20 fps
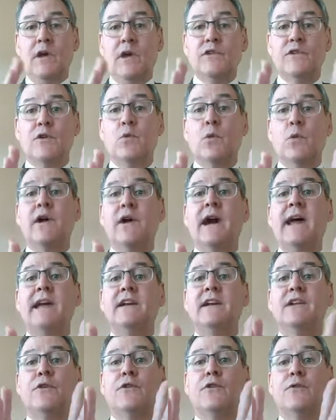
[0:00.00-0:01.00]
So where I
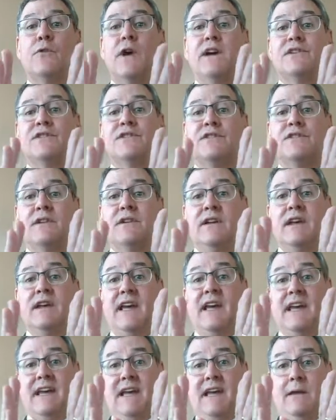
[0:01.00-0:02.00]
could crush
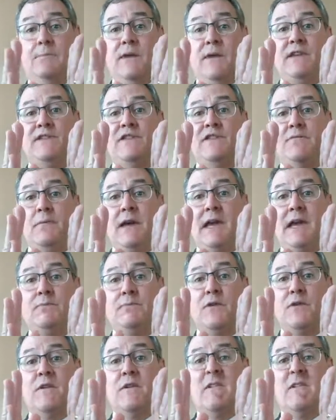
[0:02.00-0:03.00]
a piece of
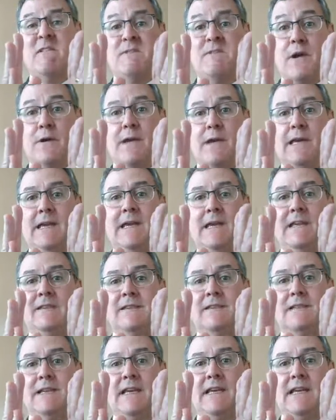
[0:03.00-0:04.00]
paper very
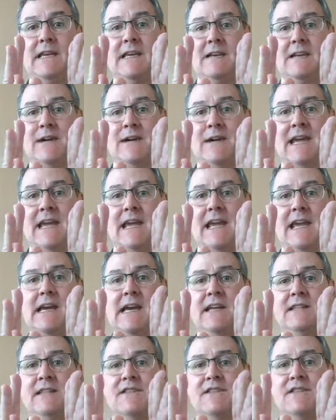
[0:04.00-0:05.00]
easily in my
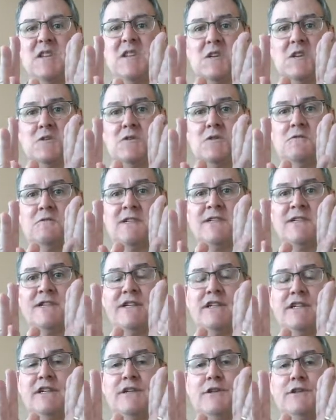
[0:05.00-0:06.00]
hands,
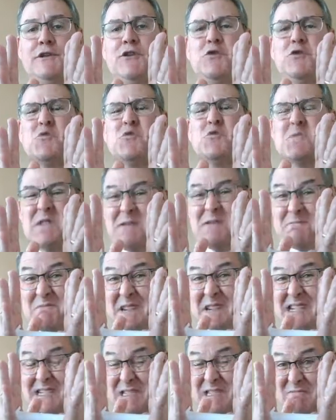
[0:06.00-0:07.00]
crushing a tube is
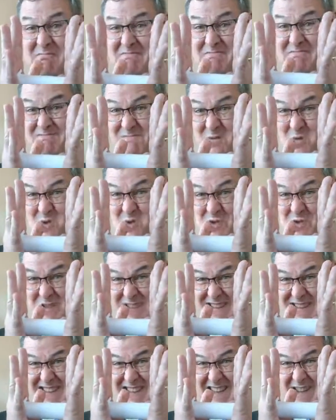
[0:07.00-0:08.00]
much
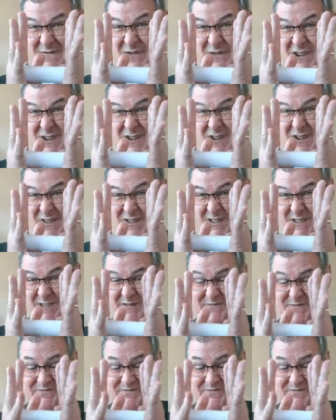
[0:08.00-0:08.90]
more difficult.